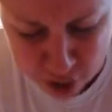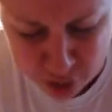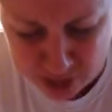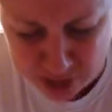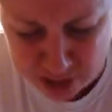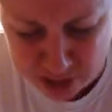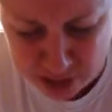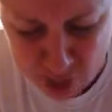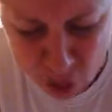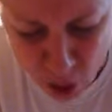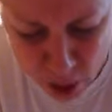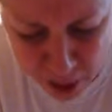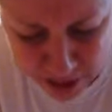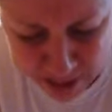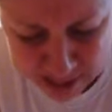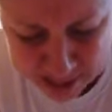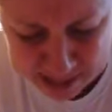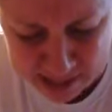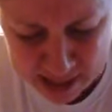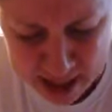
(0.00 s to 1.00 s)
the
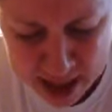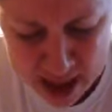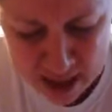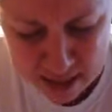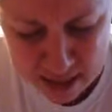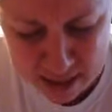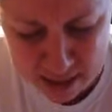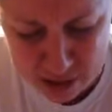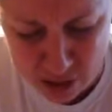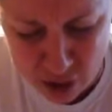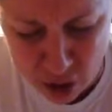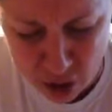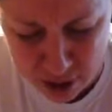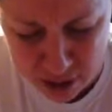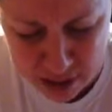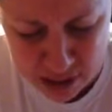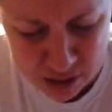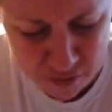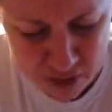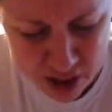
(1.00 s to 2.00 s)
darkness
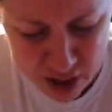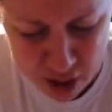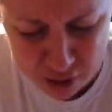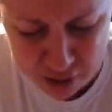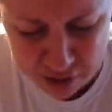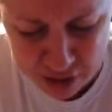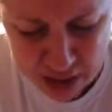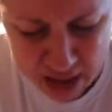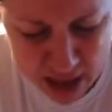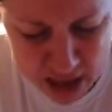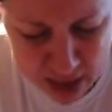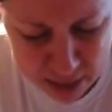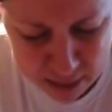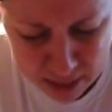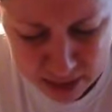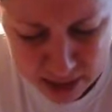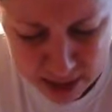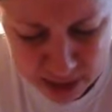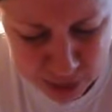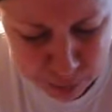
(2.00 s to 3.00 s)
veil that the
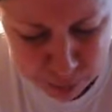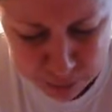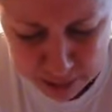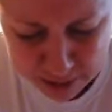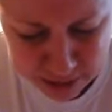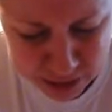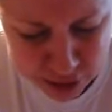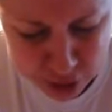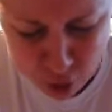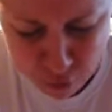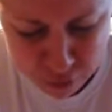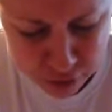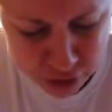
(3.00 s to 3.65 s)
enemy has planted over